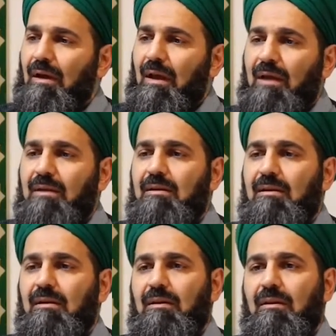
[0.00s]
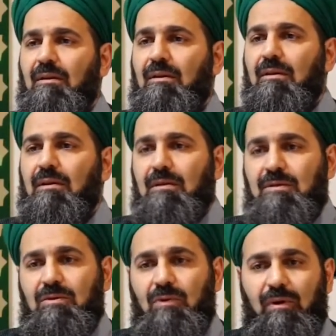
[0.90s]
And the
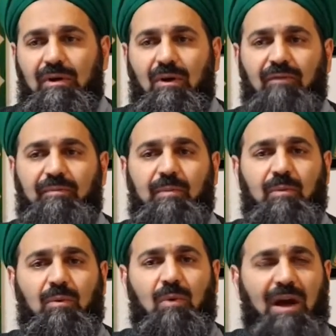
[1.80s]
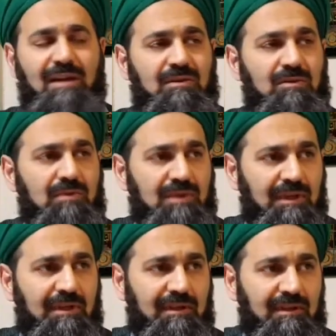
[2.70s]
story of people who ask to
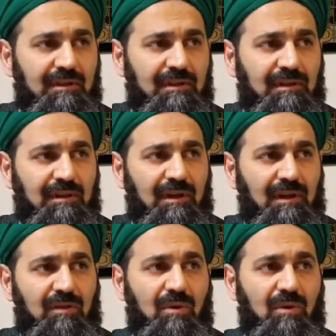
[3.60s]
see in the